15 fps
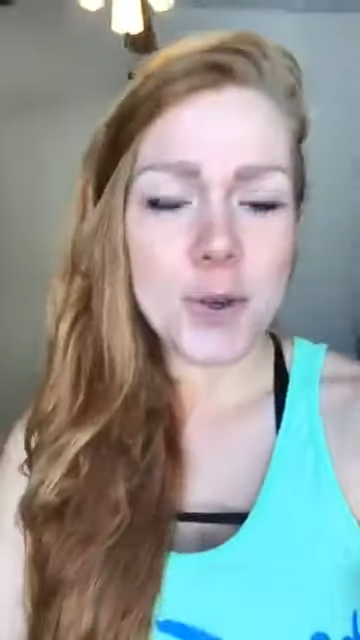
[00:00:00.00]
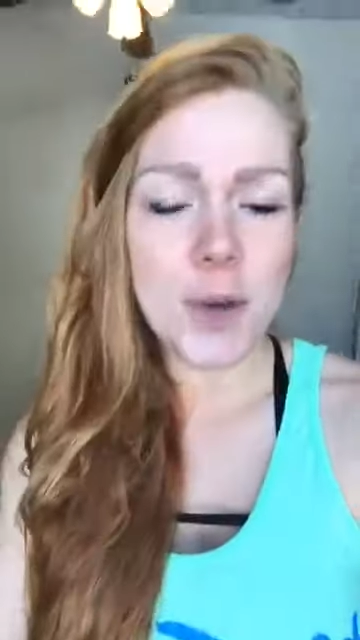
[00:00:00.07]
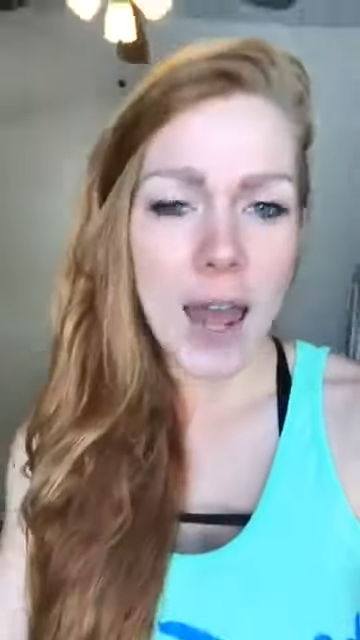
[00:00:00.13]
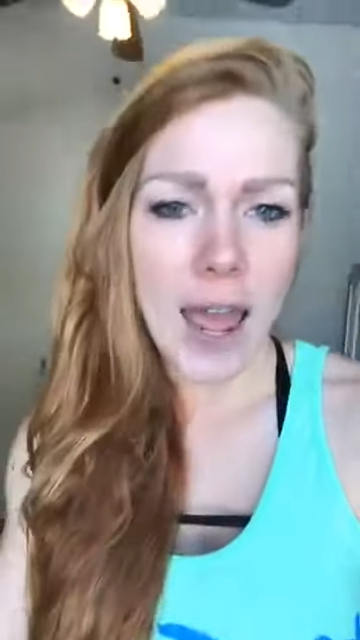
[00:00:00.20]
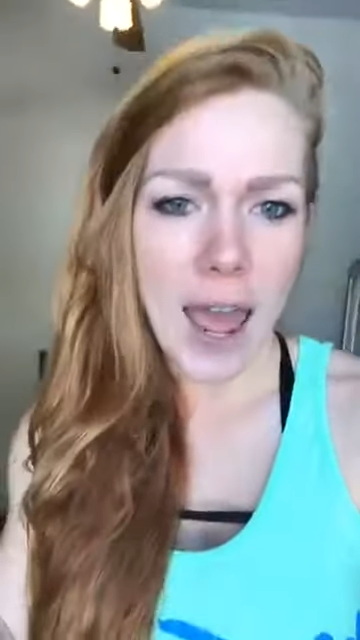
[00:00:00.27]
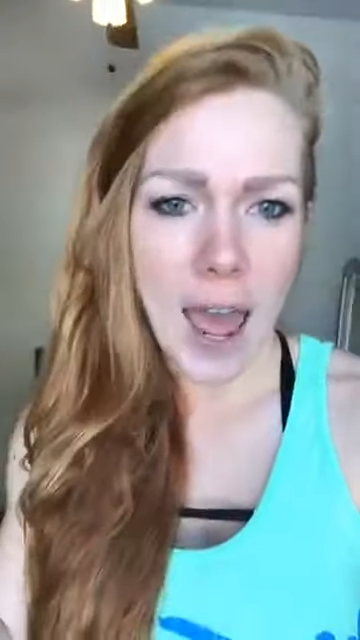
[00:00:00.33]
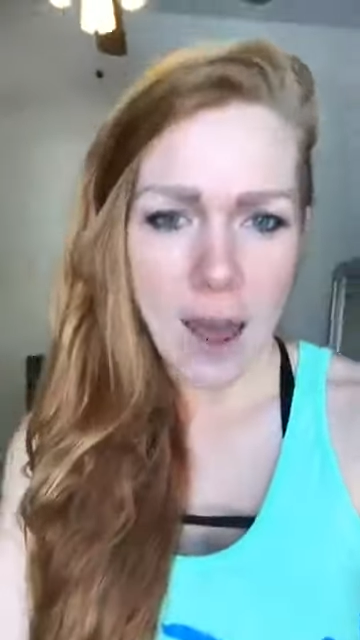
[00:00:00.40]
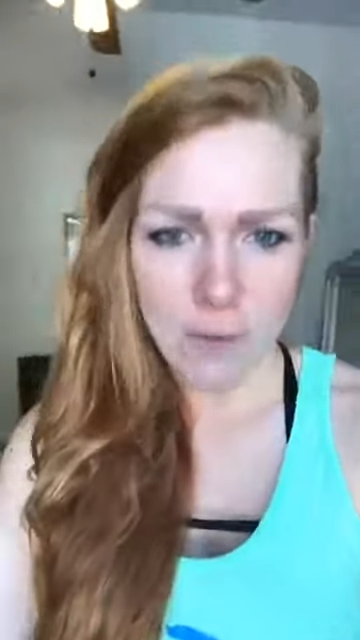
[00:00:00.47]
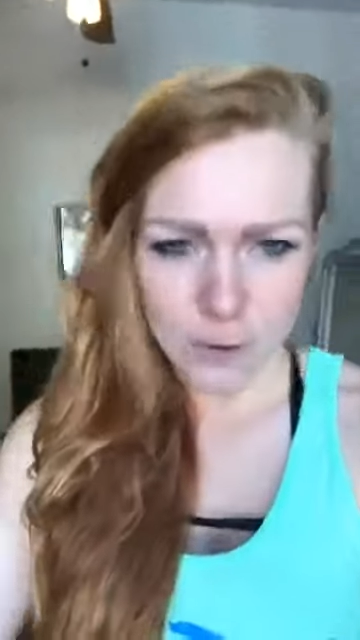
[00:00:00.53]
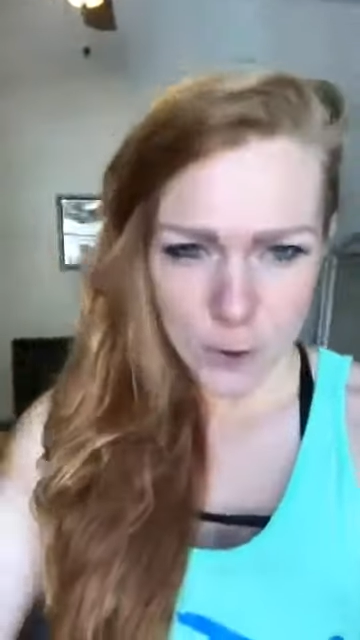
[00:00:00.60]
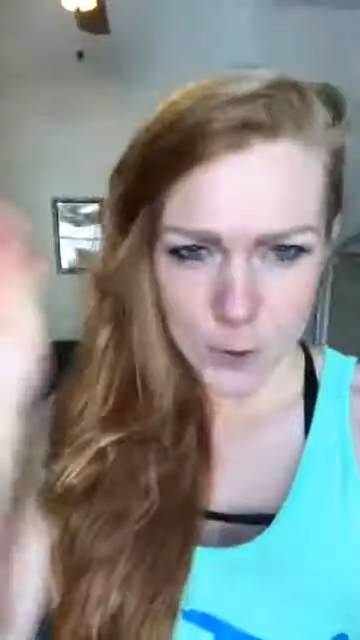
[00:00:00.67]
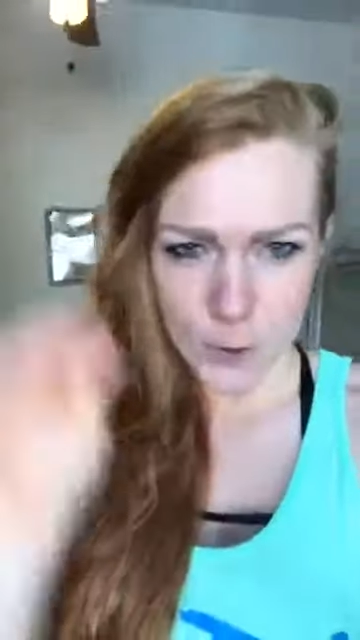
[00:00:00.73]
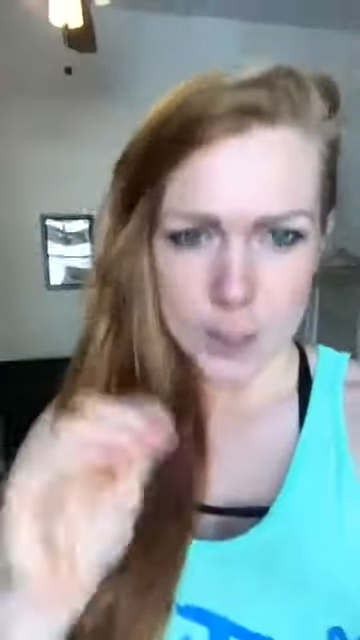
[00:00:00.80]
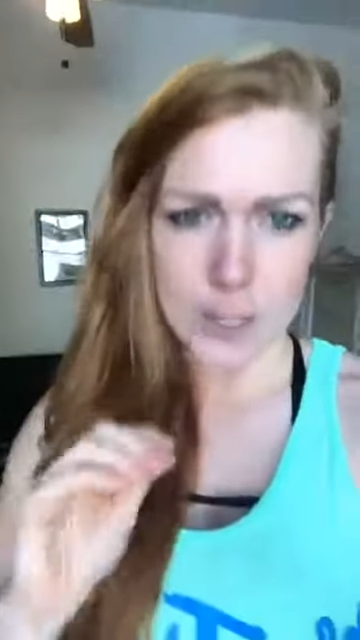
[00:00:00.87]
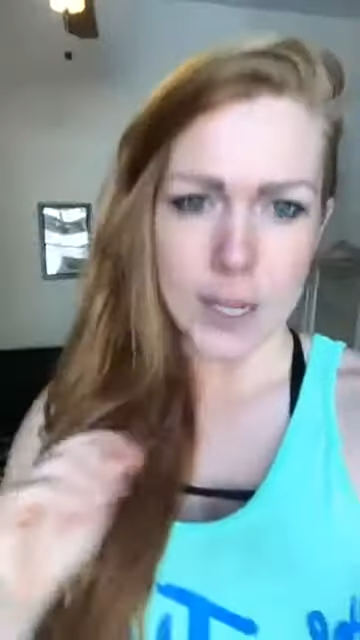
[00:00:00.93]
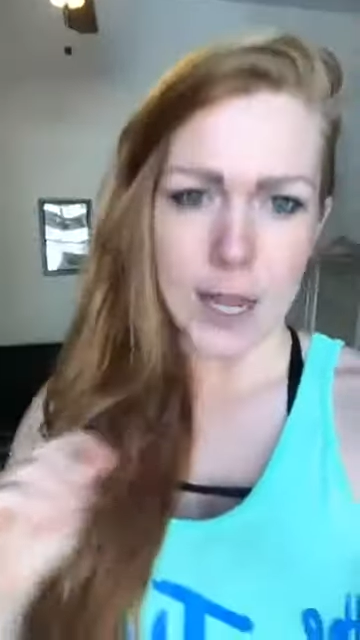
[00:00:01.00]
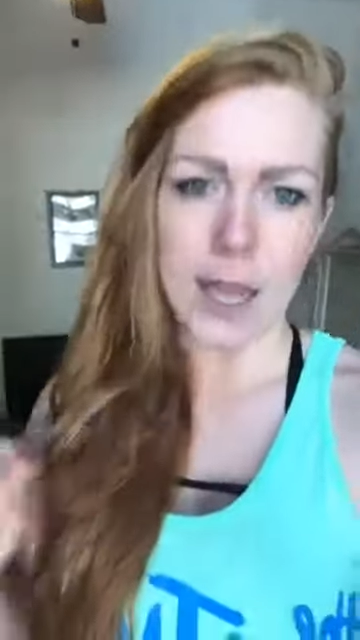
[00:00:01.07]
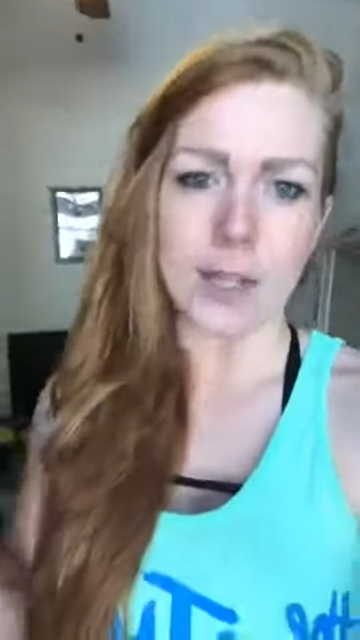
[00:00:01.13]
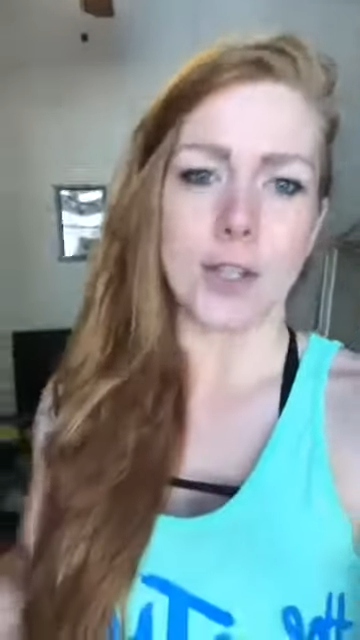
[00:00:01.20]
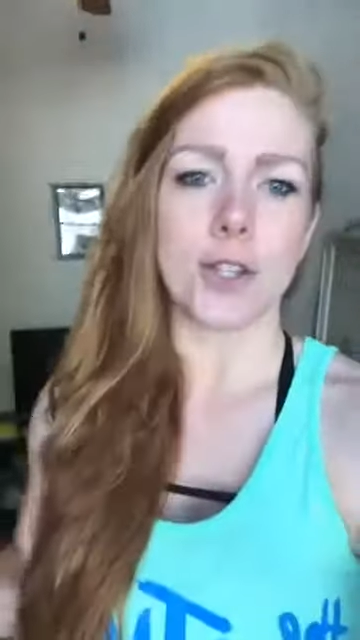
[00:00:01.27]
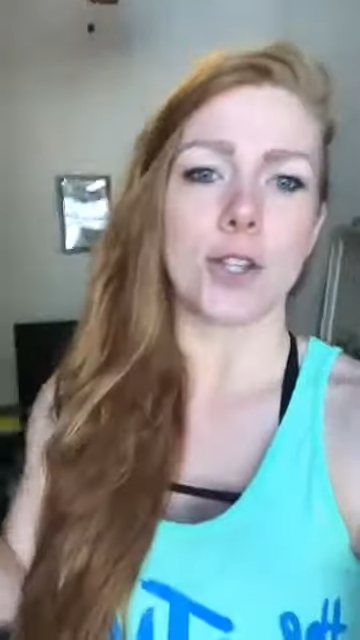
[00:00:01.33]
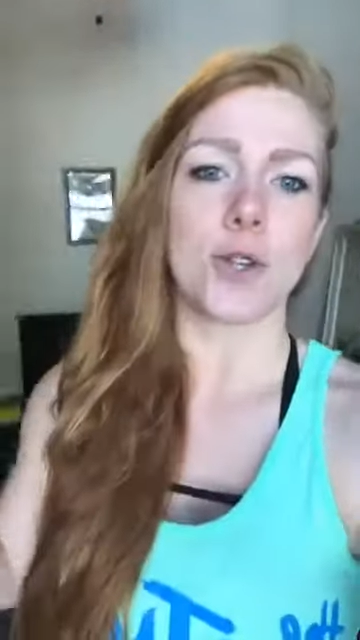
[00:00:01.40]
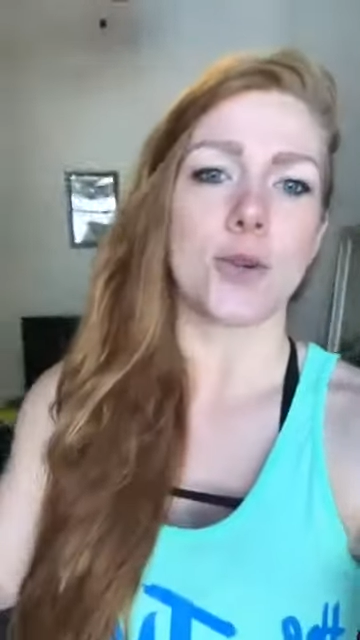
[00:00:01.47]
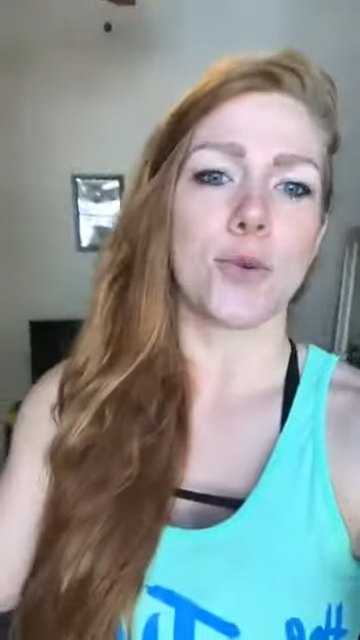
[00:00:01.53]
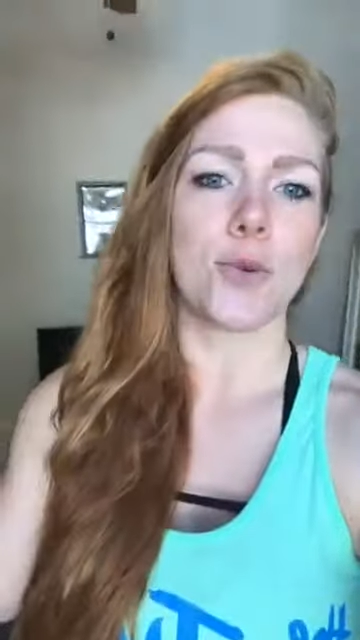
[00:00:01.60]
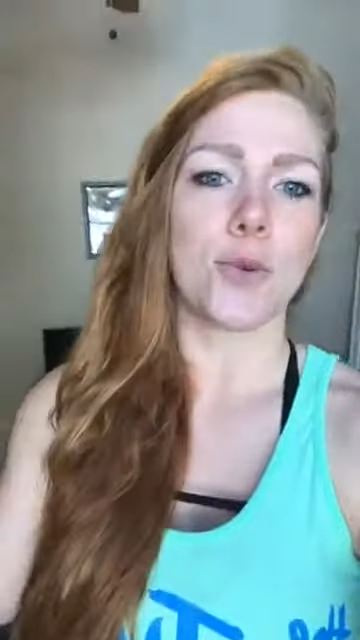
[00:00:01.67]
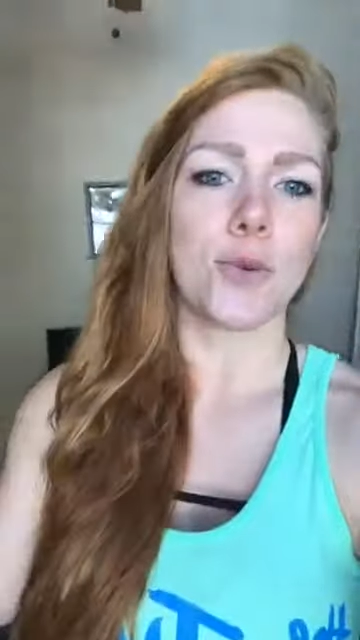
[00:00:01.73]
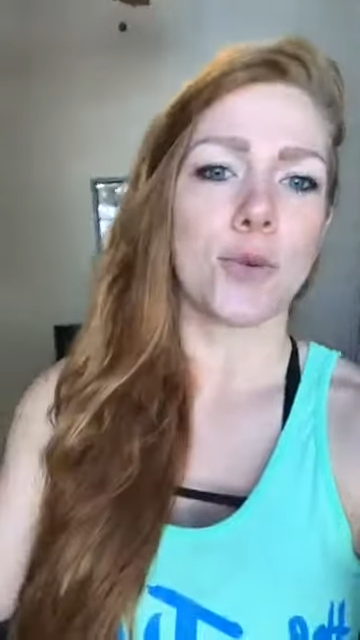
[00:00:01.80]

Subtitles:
what I have to say to you.